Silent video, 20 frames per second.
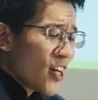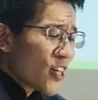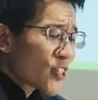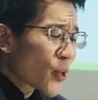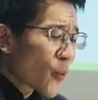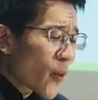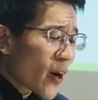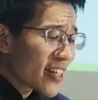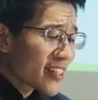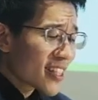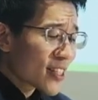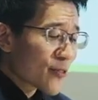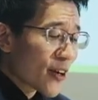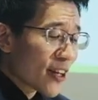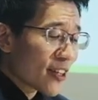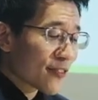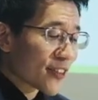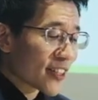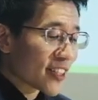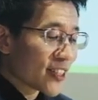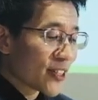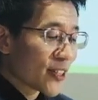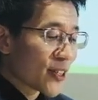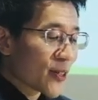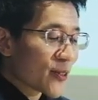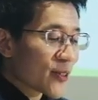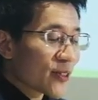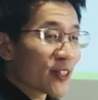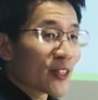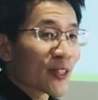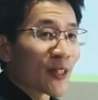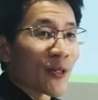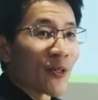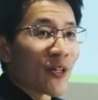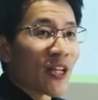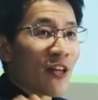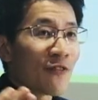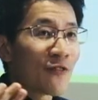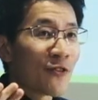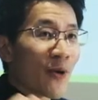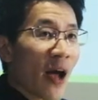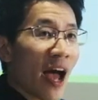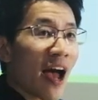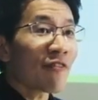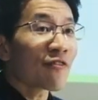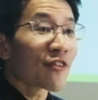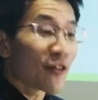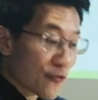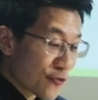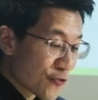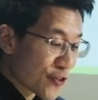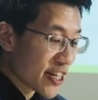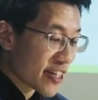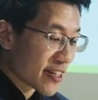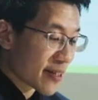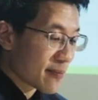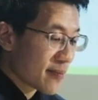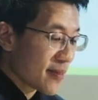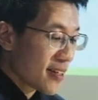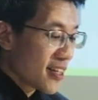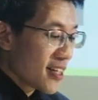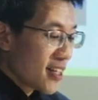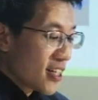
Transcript: So why is this relevant? You know, so if you have the freedom